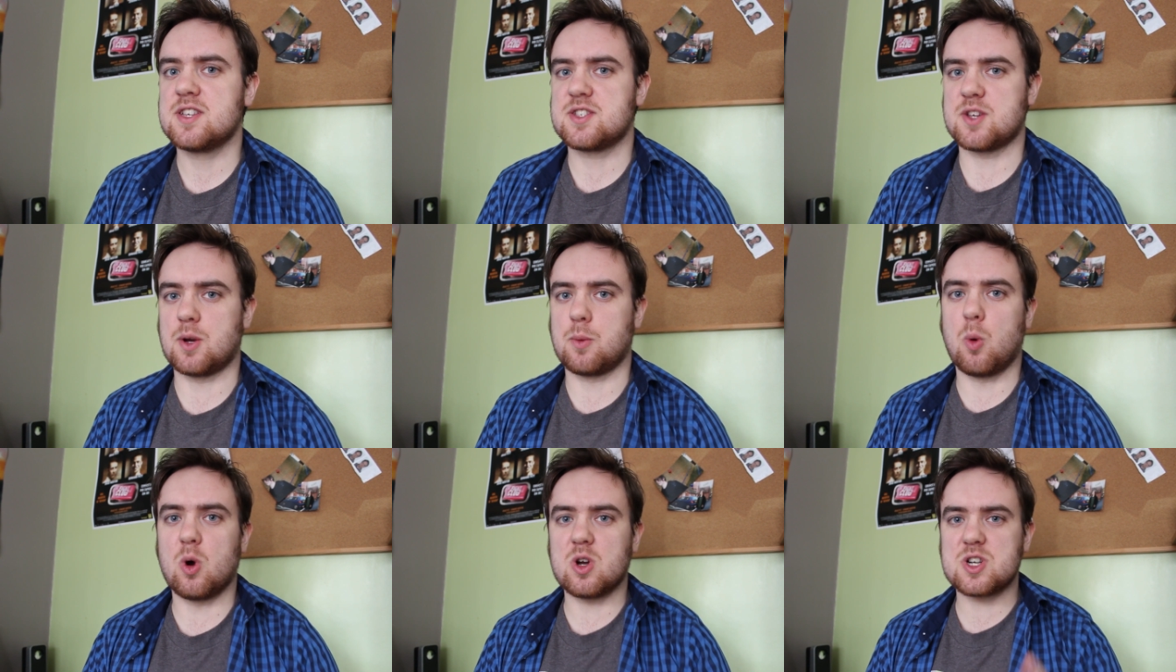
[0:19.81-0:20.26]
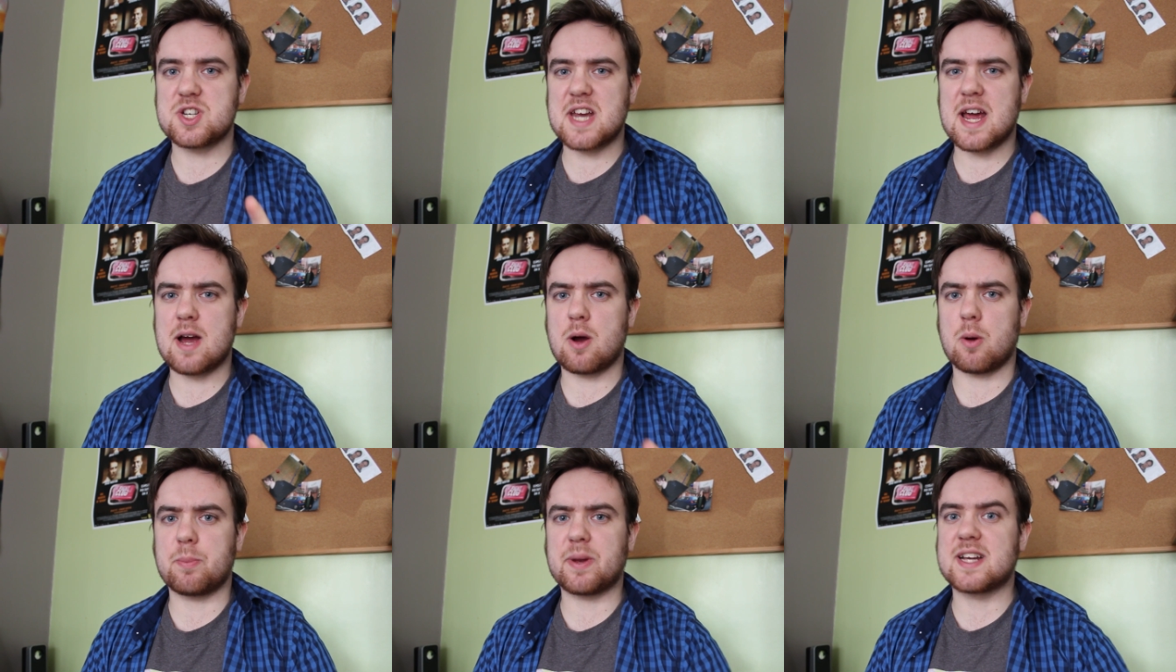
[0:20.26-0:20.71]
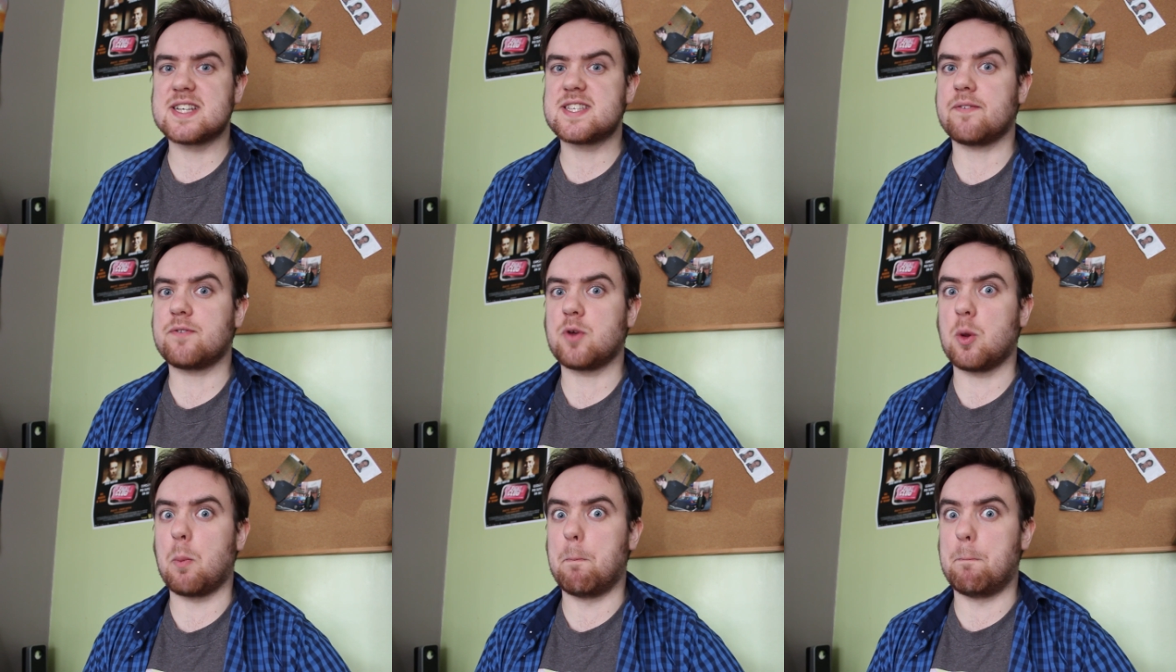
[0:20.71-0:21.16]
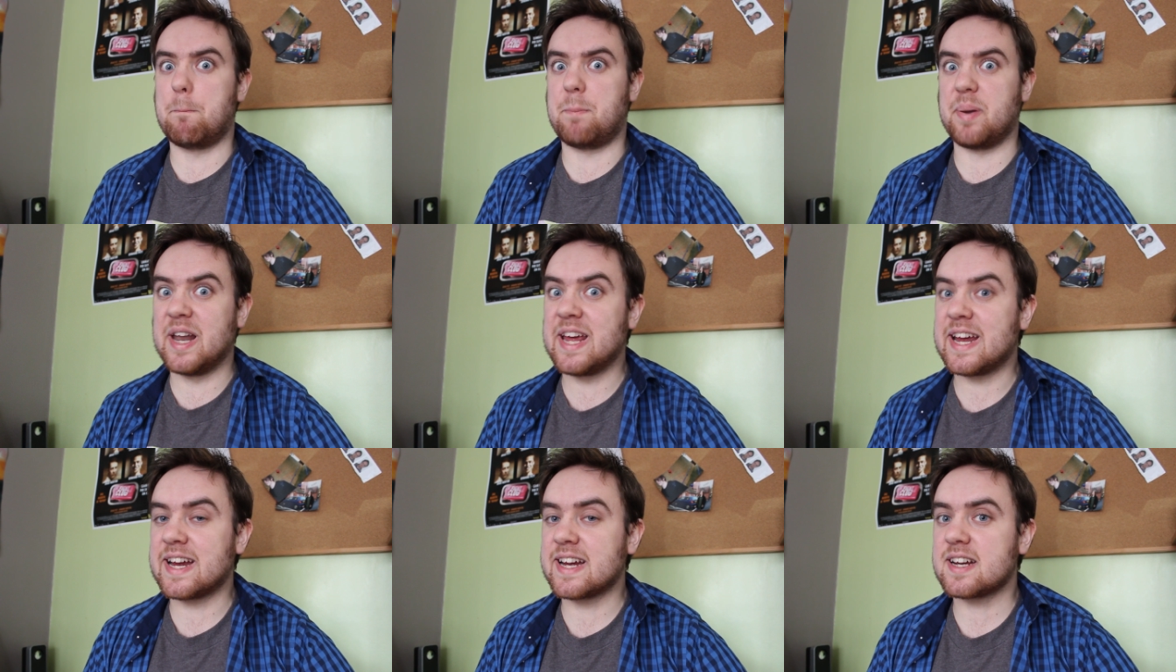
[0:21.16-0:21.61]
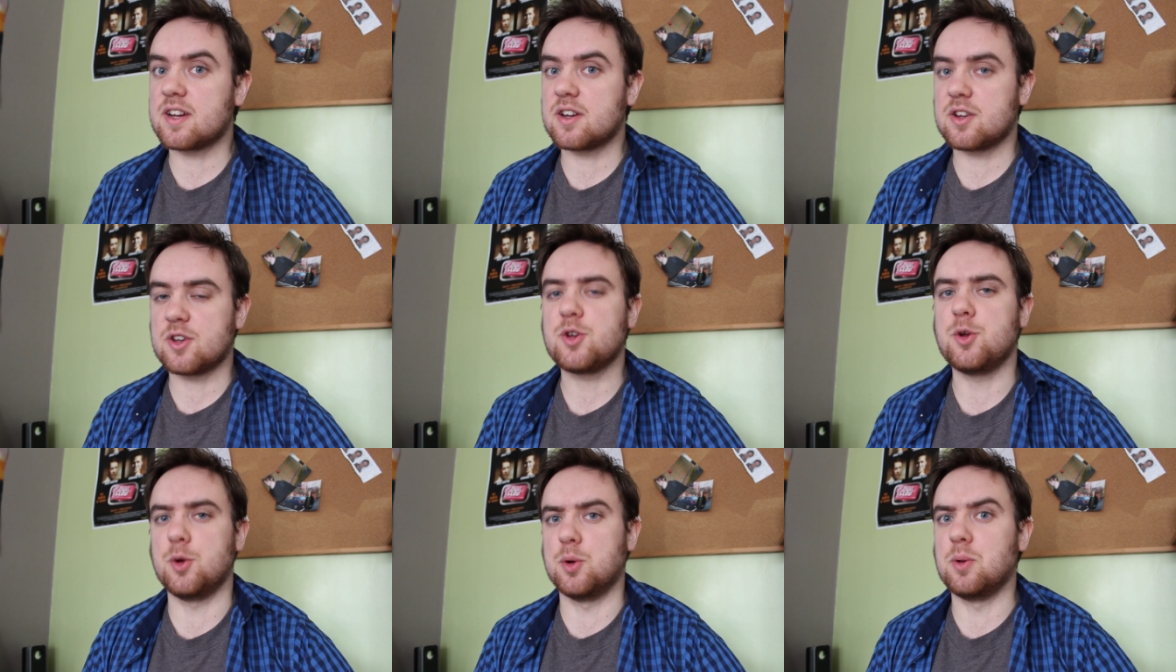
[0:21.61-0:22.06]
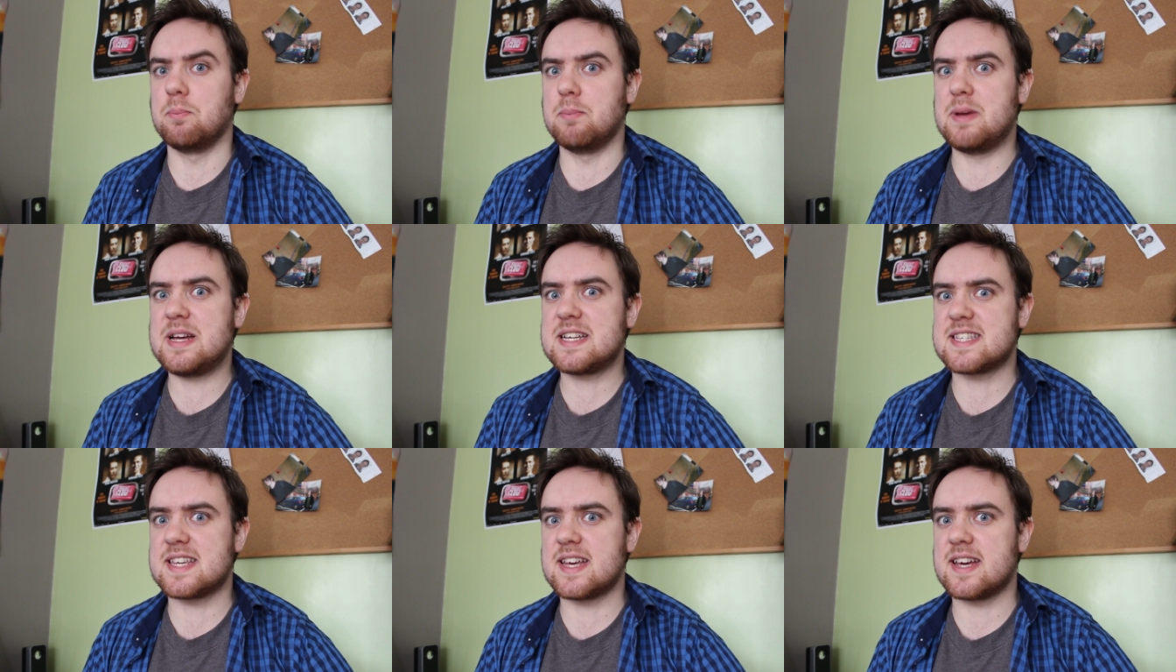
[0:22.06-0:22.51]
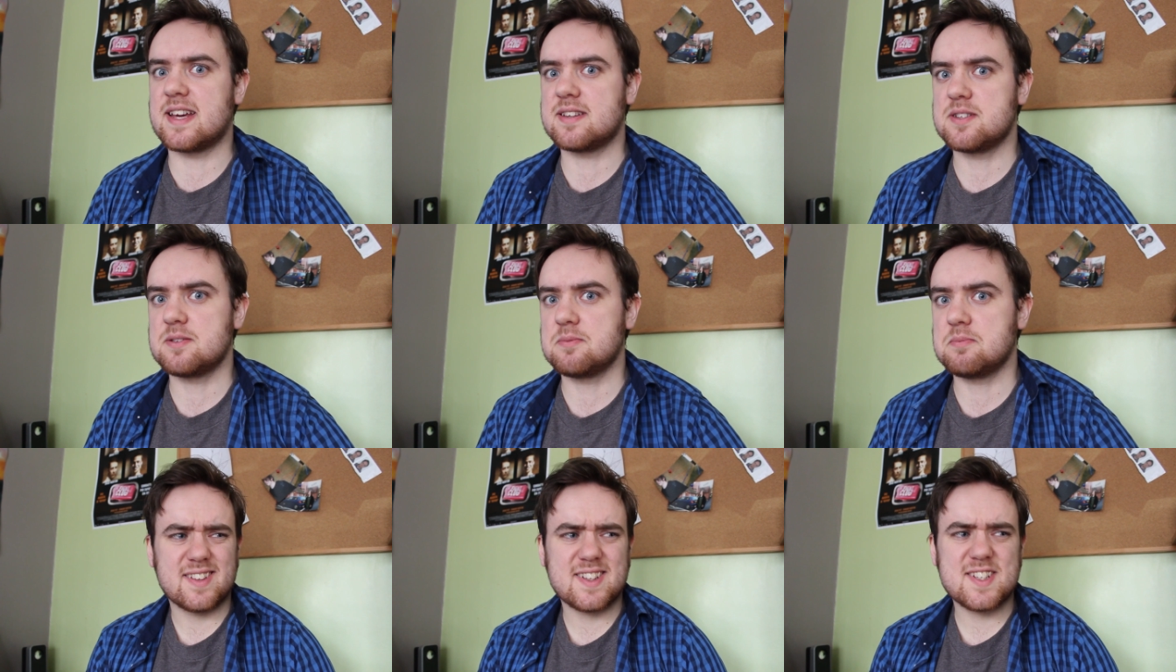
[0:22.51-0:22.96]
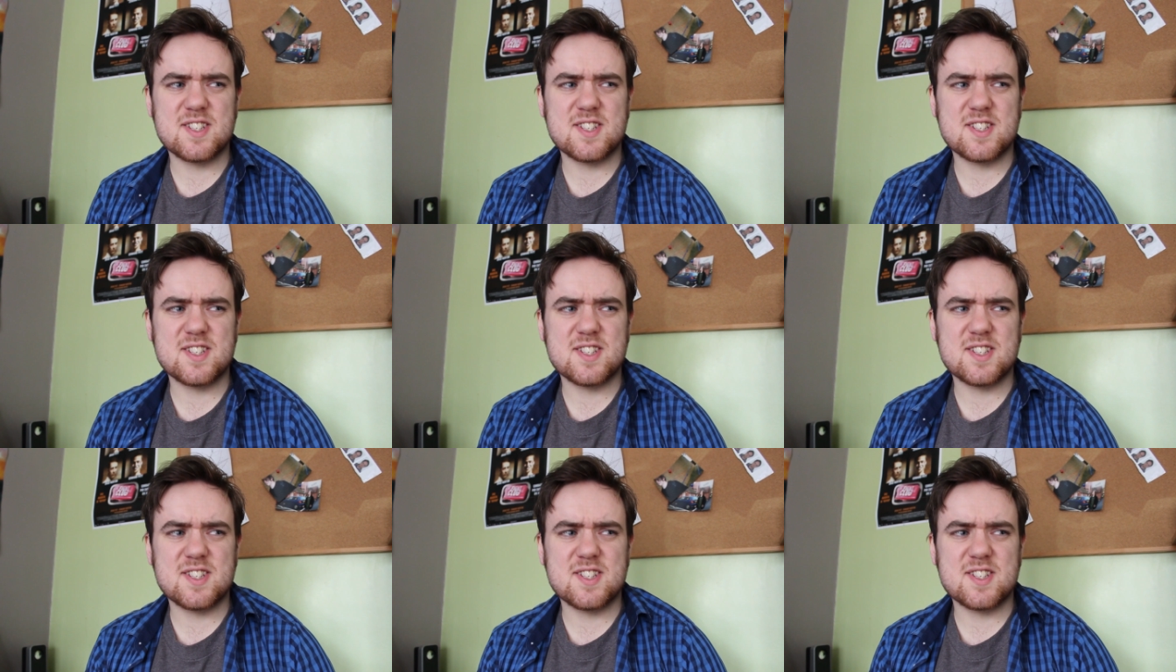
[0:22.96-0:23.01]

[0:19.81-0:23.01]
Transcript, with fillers: so watch out because if you blink, you'll miss it.